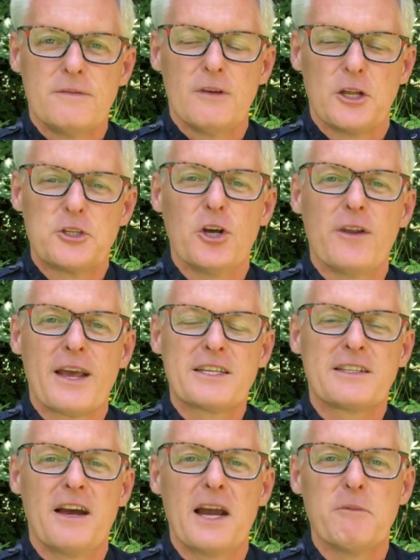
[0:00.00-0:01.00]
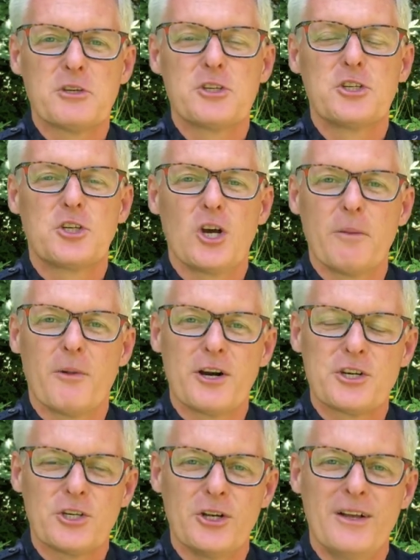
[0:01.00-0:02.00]
Until next time, this is John
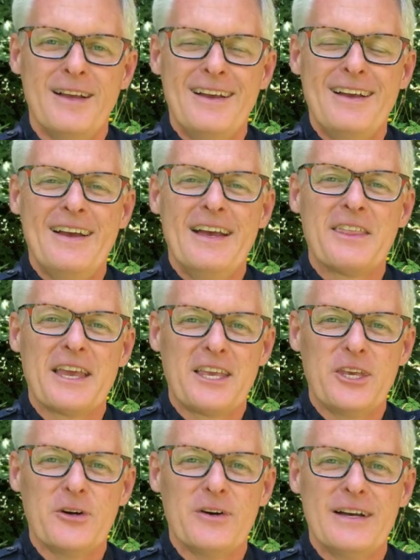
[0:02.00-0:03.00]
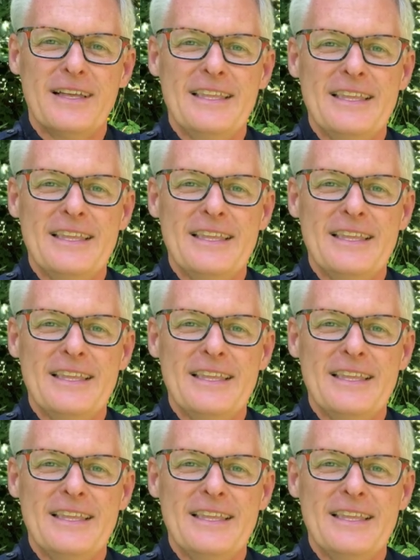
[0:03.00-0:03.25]
Marshall. Thank you.